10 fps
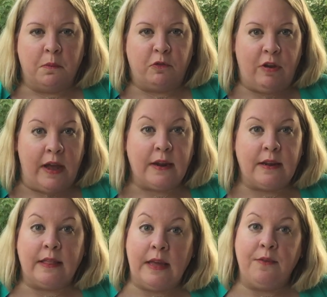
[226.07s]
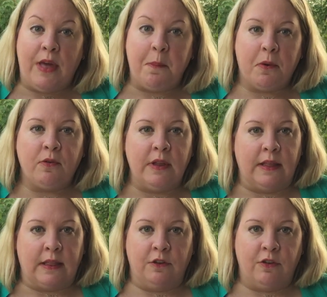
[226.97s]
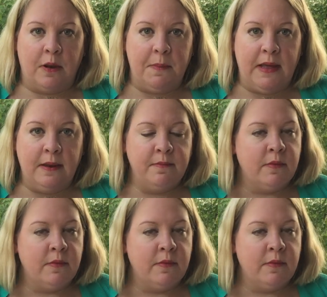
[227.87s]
check to see if that person is legitimate,